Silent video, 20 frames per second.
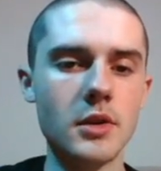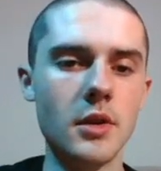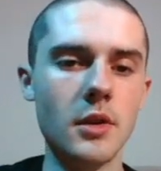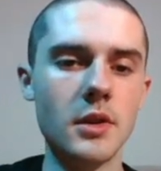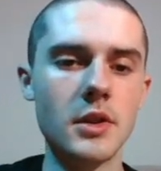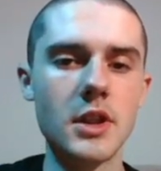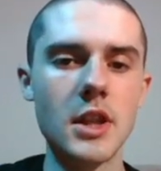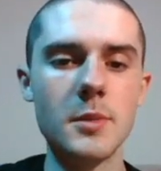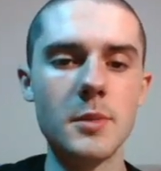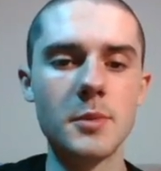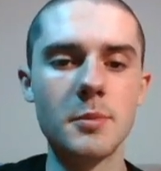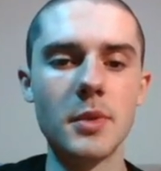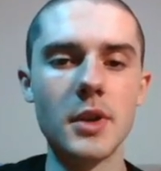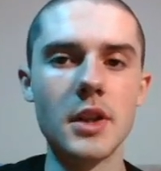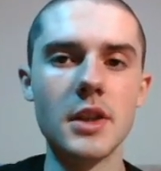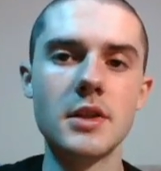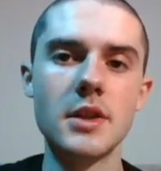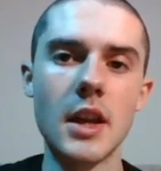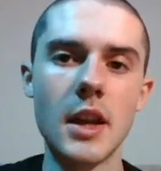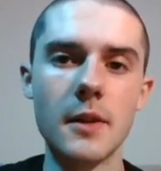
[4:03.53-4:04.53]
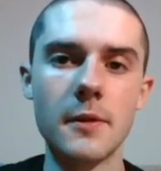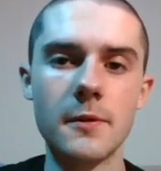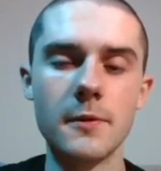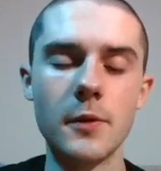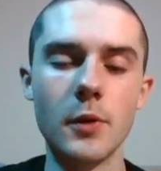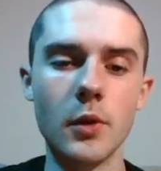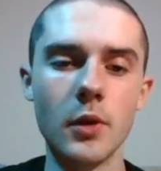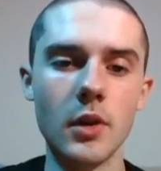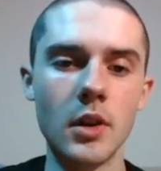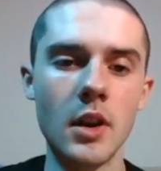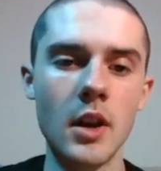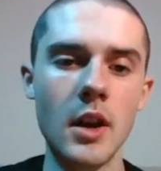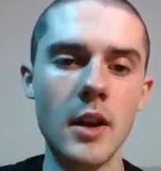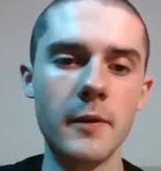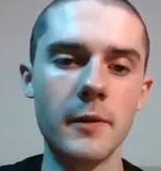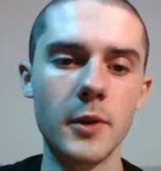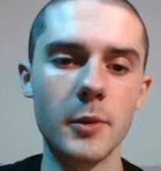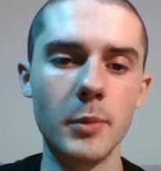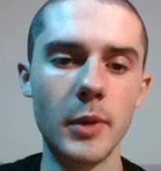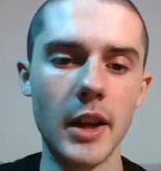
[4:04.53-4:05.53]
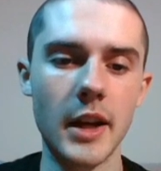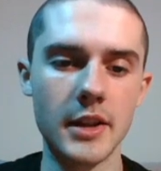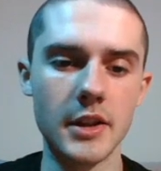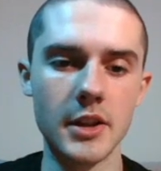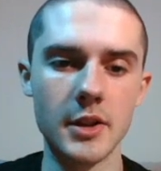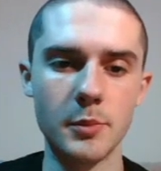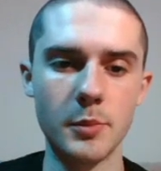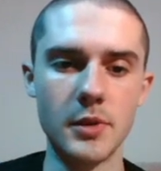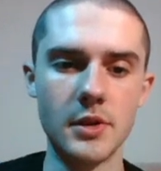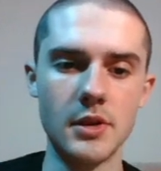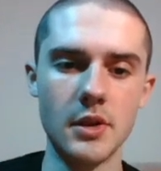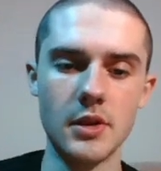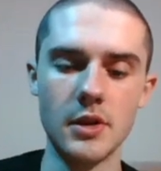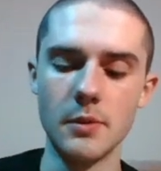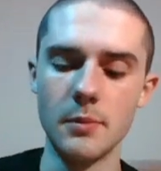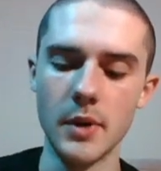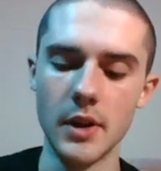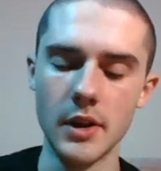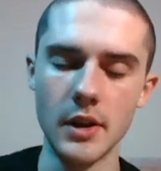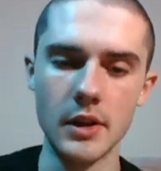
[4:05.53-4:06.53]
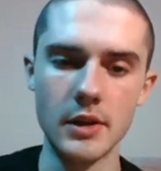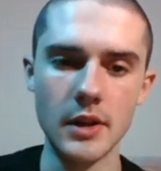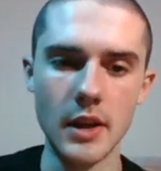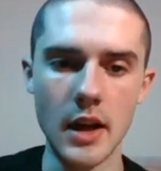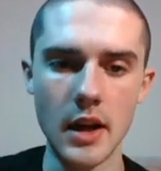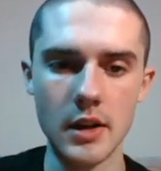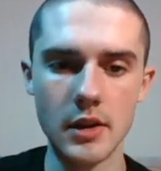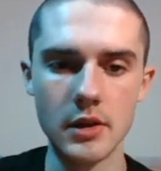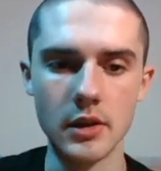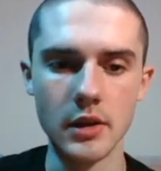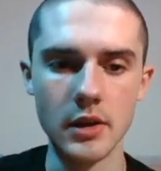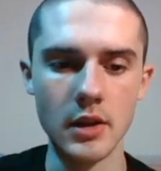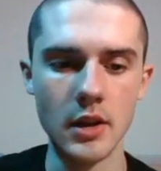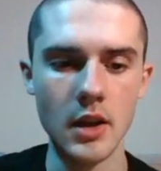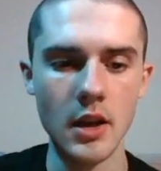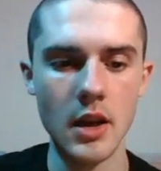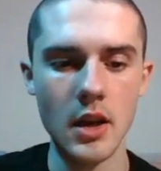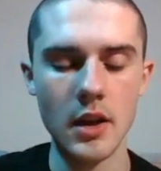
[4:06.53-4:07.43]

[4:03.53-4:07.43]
So it seems pretty safe for black in this position, but it's actually